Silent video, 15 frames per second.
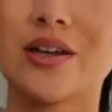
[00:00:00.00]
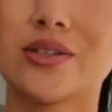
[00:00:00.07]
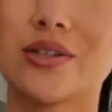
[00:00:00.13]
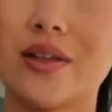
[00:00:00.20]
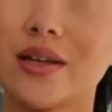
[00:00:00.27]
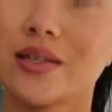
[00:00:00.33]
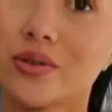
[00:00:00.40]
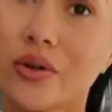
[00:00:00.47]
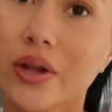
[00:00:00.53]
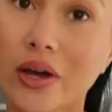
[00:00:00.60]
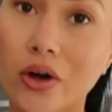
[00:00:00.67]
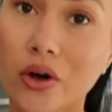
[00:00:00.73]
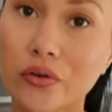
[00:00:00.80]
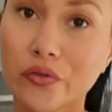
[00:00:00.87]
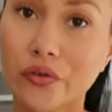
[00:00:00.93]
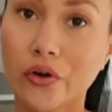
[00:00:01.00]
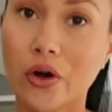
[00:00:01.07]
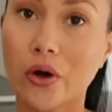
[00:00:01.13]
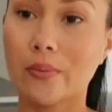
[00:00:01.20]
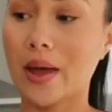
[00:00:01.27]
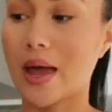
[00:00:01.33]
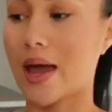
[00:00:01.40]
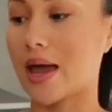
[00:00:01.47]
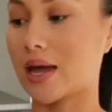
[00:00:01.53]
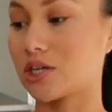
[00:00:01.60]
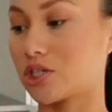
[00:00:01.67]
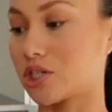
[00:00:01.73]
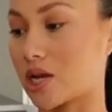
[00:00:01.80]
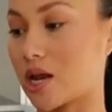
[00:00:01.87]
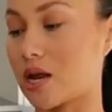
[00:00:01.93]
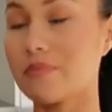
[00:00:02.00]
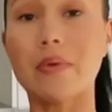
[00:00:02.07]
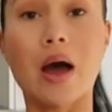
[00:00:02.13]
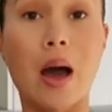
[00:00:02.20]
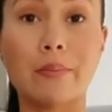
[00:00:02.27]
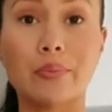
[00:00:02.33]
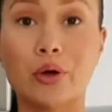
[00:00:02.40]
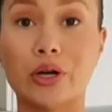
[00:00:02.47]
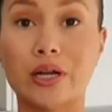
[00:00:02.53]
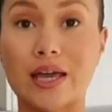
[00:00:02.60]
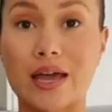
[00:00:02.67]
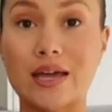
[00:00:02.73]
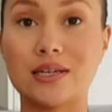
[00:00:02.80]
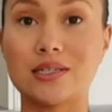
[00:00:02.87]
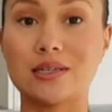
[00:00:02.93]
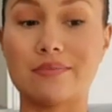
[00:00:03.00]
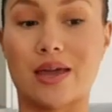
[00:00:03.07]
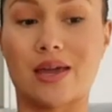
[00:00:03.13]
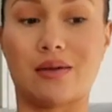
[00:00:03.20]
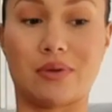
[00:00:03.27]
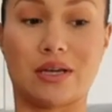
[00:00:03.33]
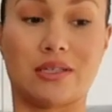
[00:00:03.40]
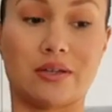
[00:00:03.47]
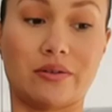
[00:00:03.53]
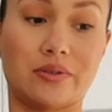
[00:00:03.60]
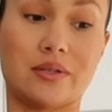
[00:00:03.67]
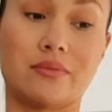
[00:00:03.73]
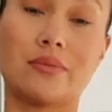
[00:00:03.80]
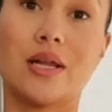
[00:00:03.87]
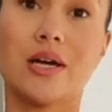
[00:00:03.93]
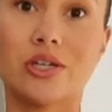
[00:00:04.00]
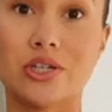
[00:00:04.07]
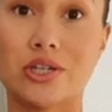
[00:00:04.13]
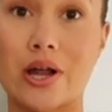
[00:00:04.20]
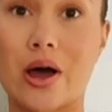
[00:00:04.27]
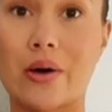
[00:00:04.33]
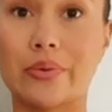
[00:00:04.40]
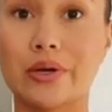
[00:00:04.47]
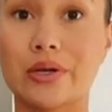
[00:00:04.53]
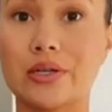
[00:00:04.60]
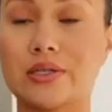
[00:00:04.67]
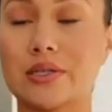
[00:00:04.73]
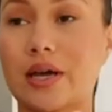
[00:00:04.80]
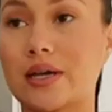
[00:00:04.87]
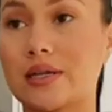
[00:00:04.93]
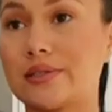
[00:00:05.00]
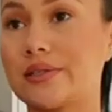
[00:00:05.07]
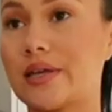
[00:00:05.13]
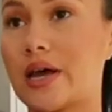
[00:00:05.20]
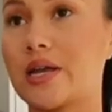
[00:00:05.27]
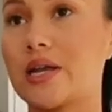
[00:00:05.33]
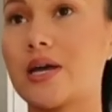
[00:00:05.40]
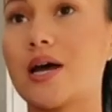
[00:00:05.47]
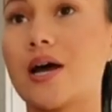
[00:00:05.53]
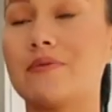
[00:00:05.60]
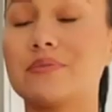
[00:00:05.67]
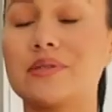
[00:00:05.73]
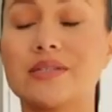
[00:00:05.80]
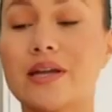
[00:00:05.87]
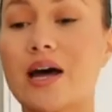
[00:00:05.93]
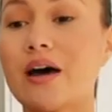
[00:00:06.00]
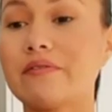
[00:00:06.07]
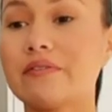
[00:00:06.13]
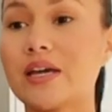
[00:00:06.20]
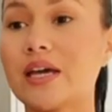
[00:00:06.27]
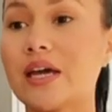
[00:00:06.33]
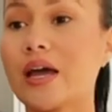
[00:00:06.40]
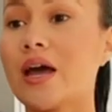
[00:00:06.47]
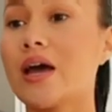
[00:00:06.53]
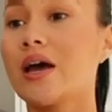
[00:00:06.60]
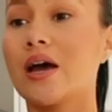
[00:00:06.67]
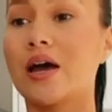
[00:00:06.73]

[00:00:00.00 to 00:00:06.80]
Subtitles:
So that's all I got from H&M. I'm gonna get into making myself some lunch now because, like I said, I'm starving.